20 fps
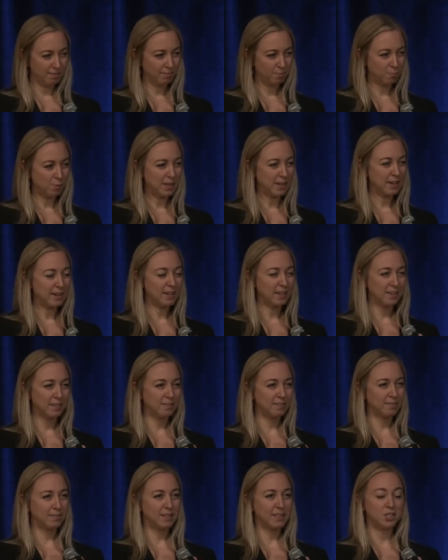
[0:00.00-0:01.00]
when
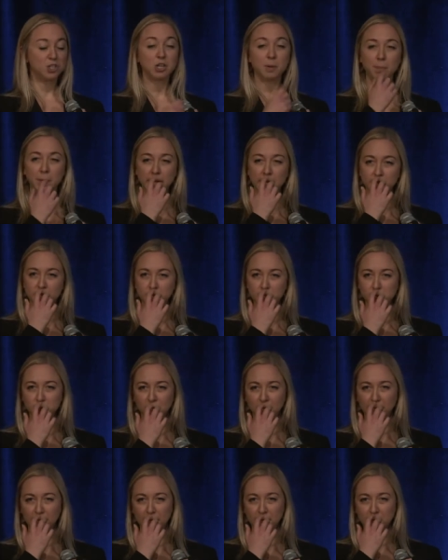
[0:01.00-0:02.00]
the shipping
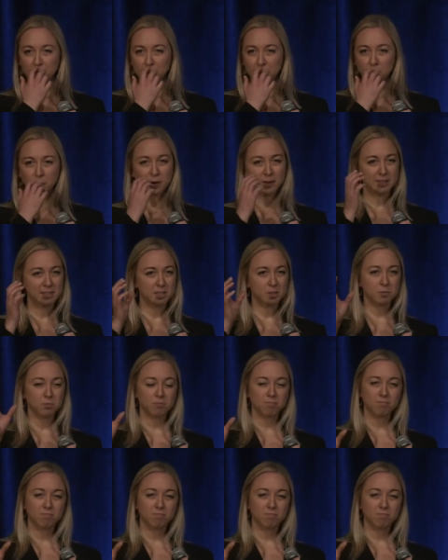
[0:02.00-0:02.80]
industry was